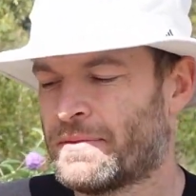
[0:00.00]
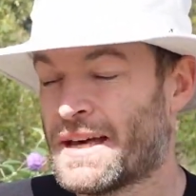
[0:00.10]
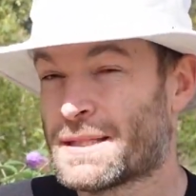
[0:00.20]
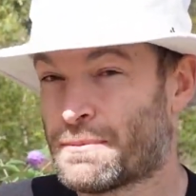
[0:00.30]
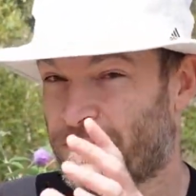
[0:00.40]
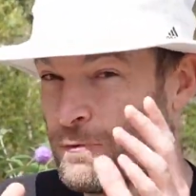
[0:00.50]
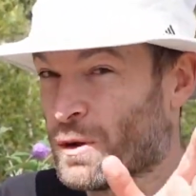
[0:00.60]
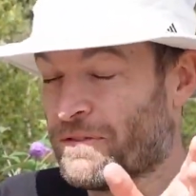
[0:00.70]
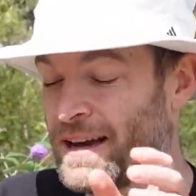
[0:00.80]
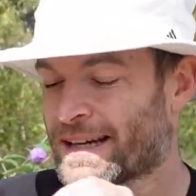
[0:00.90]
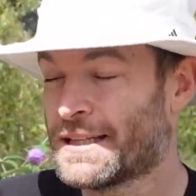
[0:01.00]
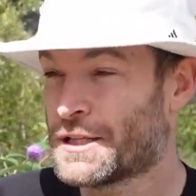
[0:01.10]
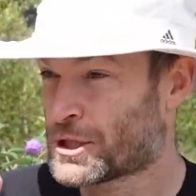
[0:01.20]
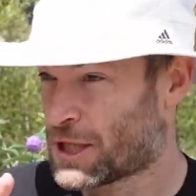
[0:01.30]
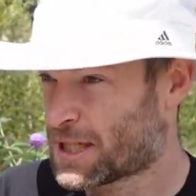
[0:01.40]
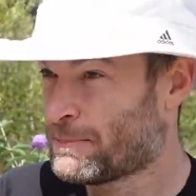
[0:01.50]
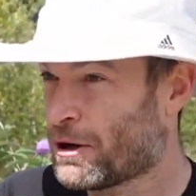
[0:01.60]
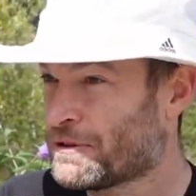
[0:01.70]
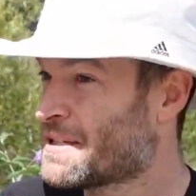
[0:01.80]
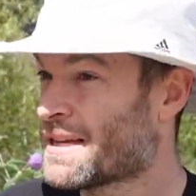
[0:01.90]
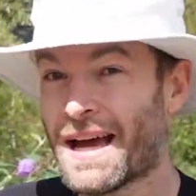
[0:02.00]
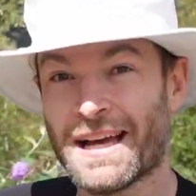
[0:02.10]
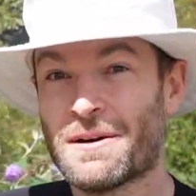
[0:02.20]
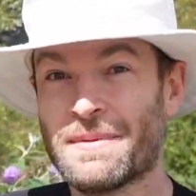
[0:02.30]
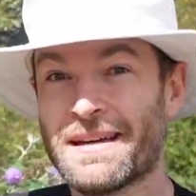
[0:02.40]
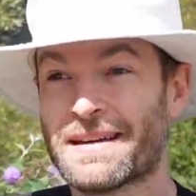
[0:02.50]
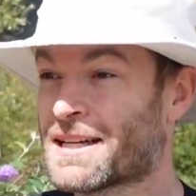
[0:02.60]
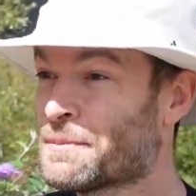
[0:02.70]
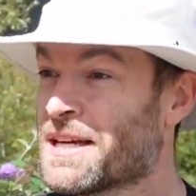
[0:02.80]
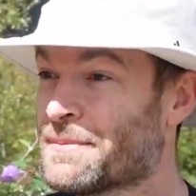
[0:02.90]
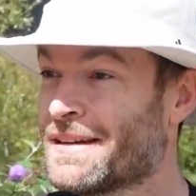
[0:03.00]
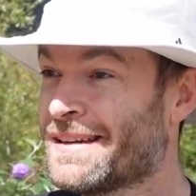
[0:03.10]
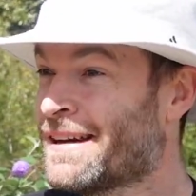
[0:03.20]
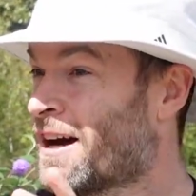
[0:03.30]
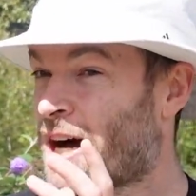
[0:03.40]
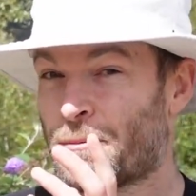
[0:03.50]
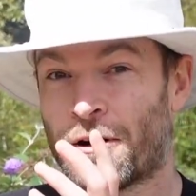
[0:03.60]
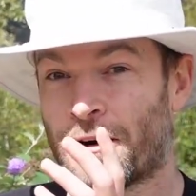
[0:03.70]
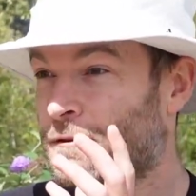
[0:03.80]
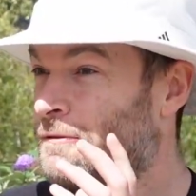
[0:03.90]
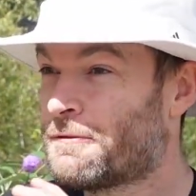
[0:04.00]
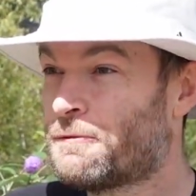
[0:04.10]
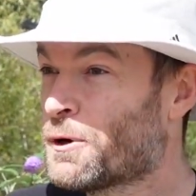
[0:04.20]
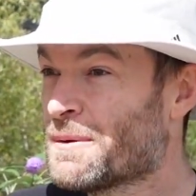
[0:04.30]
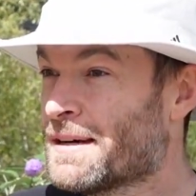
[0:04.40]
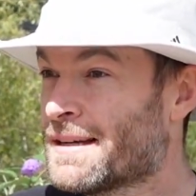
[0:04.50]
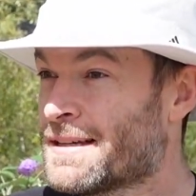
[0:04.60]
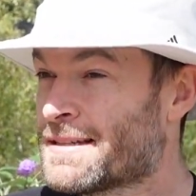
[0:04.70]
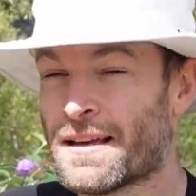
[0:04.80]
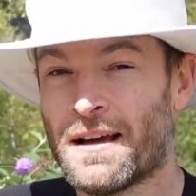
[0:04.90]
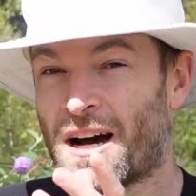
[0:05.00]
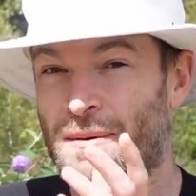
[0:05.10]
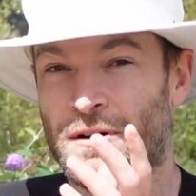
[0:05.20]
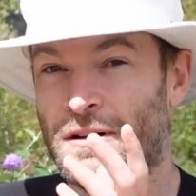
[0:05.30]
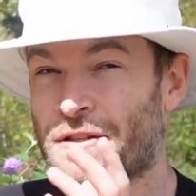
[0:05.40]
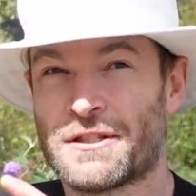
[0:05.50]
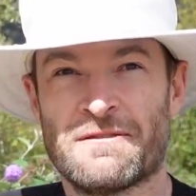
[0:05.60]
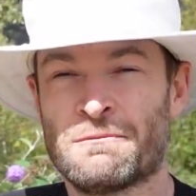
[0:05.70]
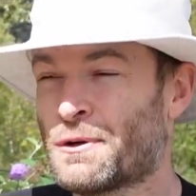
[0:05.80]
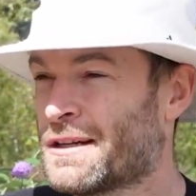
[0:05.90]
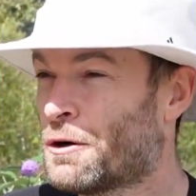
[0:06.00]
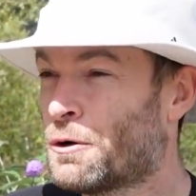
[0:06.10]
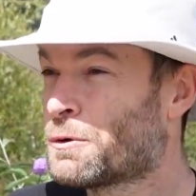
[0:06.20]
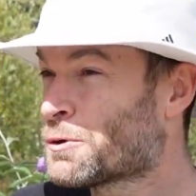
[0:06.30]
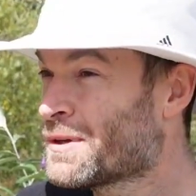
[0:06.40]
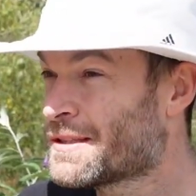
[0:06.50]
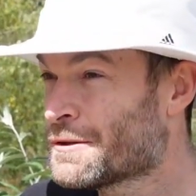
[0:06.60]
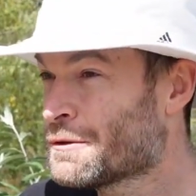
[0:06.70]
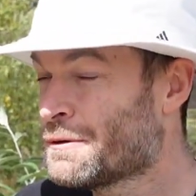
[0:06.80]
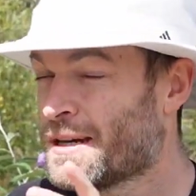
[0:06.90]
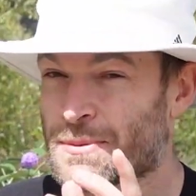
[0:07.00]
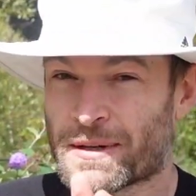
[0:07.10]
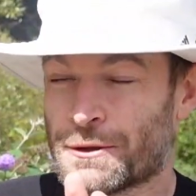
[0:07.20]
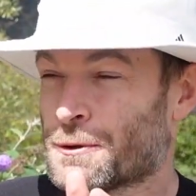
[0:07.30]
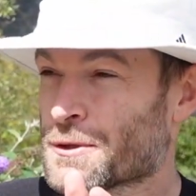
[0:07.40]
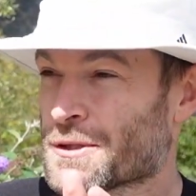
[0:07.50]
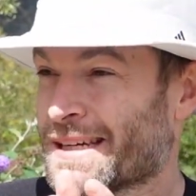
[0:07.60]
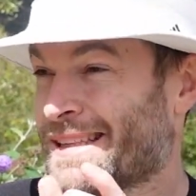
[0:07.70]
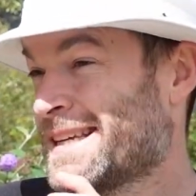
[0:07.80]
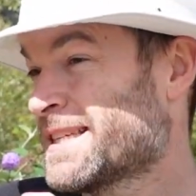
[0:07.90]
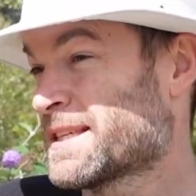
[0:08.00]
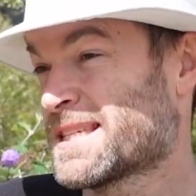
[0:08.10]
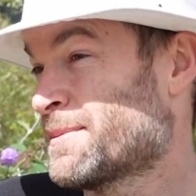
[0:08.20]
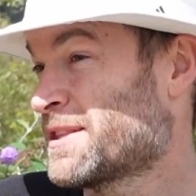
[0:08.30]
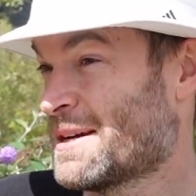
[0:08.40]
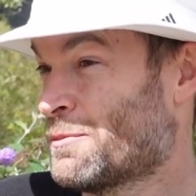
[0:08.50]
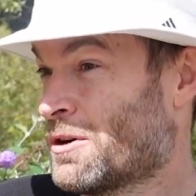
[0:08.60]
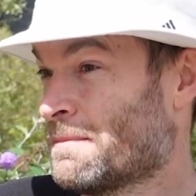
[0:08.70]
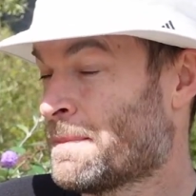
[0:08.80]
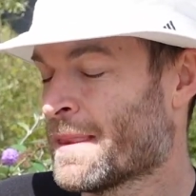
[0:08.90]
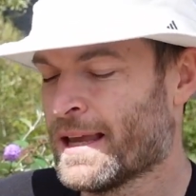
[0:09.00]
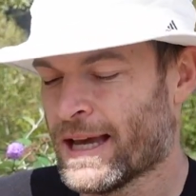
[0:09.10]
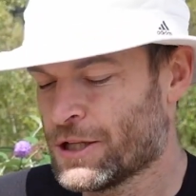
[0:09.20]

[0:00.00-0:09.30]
That's before the fact. And then the spot is, hey, I'm here, come get me. I'm on 40 meters, I'm on 7.032, here's my call sign, and here's the summit that I'm on. Right.